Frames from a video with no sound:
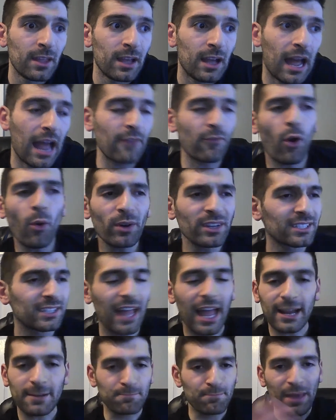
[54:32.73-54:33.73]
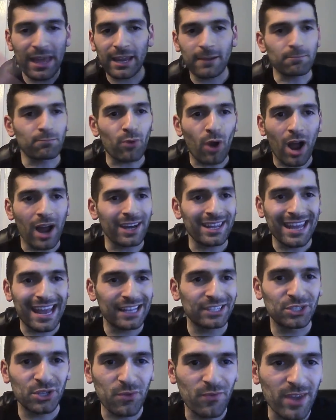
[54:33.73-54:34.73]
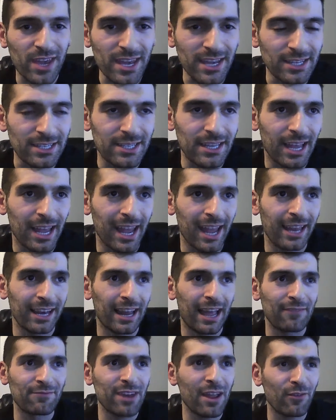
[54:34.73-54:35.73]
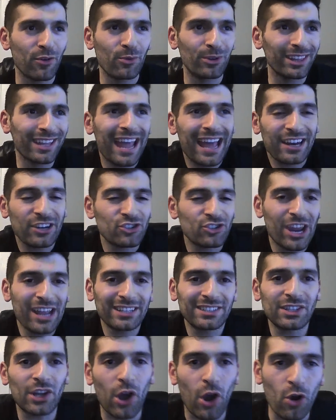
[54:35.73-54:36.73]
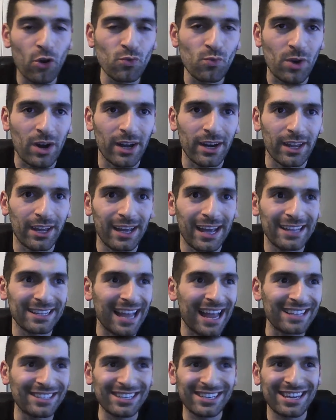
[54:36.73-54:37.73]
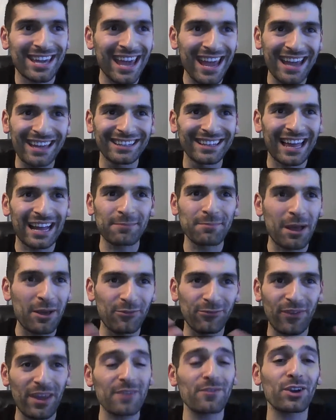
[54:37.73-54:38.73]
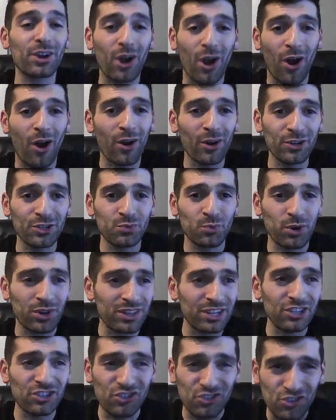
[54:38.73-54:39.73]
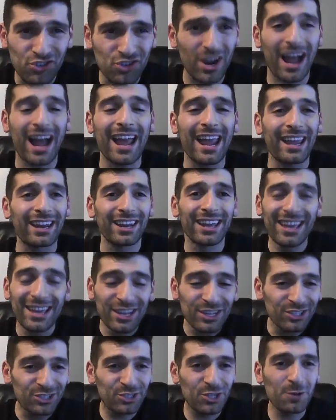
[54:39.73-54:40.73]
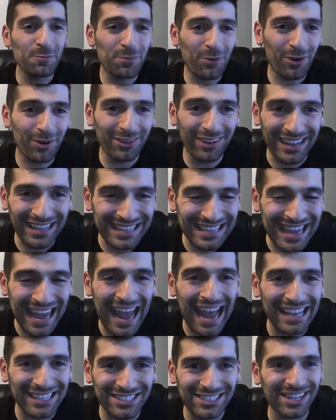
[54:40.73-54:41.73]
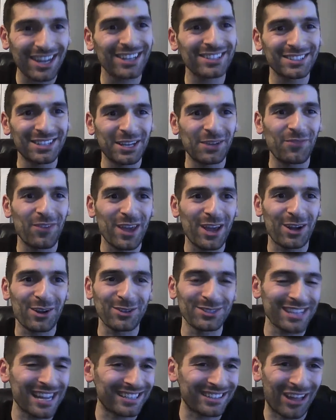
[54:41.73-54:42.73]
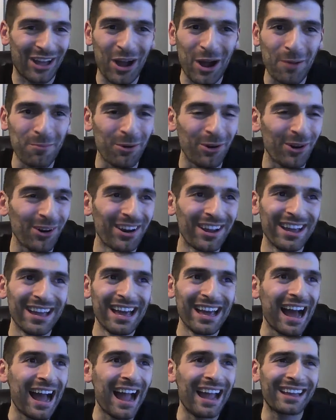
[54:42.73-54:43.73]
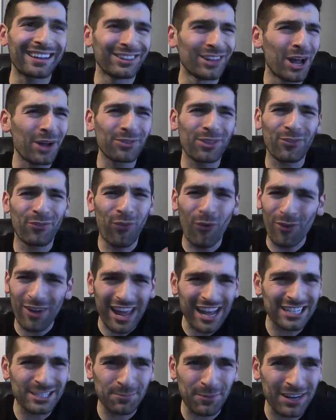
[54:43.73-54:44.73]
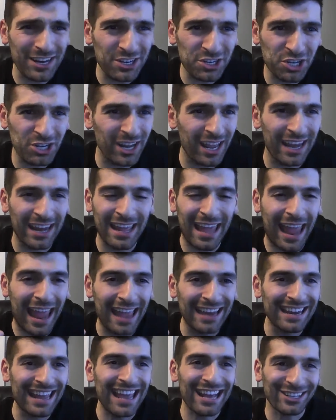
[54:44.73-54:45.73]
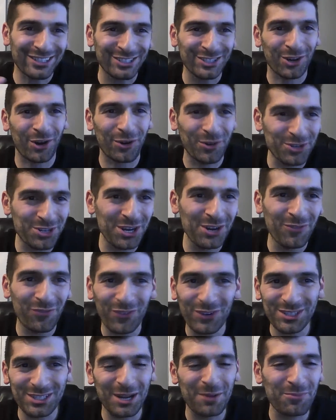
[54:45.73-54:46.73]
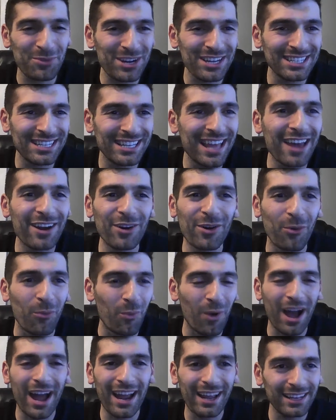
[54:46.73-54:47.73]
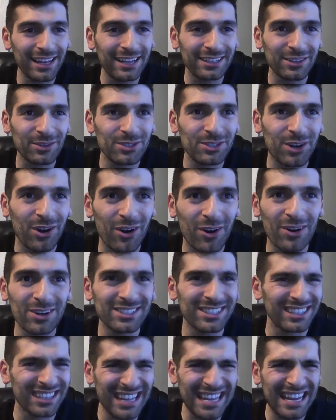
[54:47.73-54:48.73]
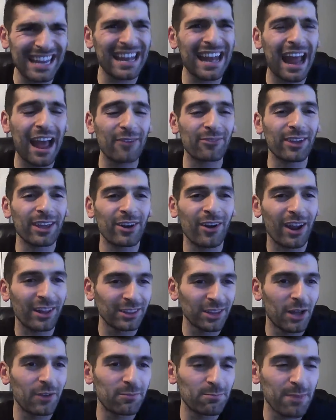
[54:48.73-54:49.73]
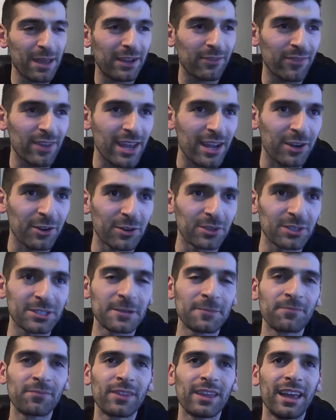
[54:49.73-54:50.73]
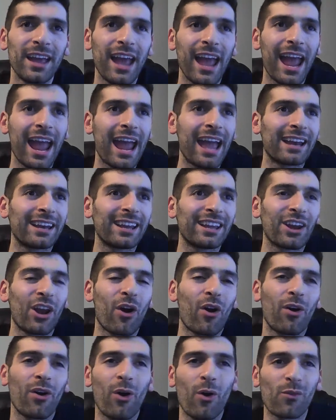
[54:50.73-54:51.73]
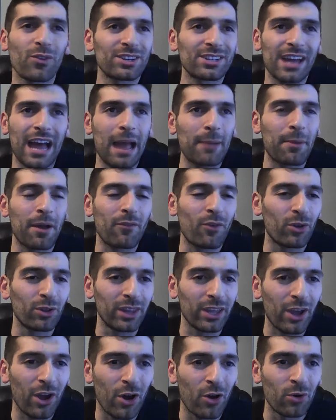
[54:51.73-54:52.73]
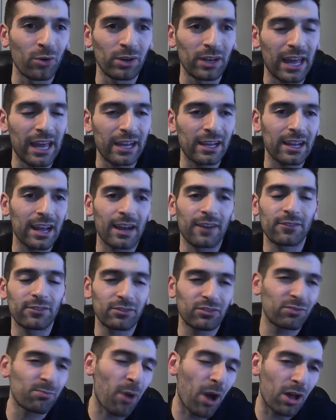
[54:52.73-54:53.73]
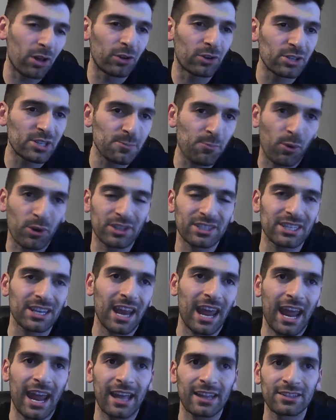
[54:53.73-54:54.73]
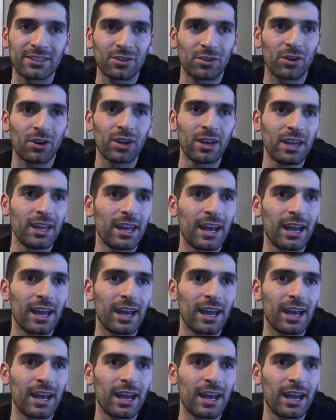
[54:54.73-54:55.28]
I've always liked, big and brawny SUVs, and I've never really had a chance to own one. As a kid, like my favorite cars were these giant, super like gas guzzling vehicles like the Hummer. I love the Ford Expedition and Excursion for some reason. I don't know why I like those cars. The Lincoln Navigator. I love big vehicles. And, over time, I've only owned like kind of smaller sports sedans or